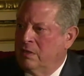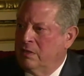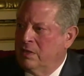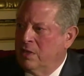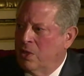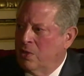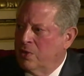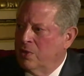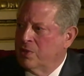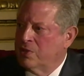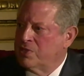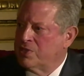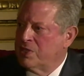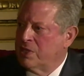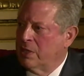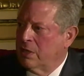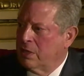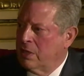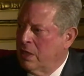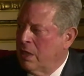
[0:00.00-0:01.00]
donors
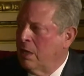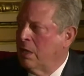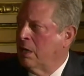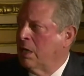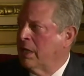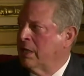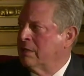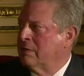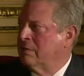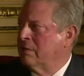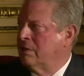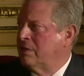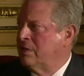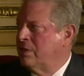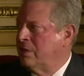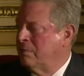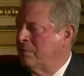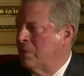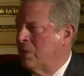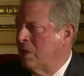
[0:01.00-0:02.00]
they're calling
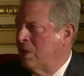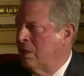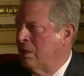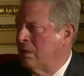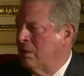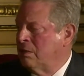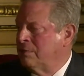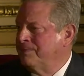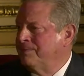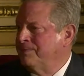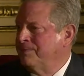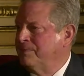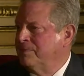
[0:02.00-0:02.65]
tomorrow.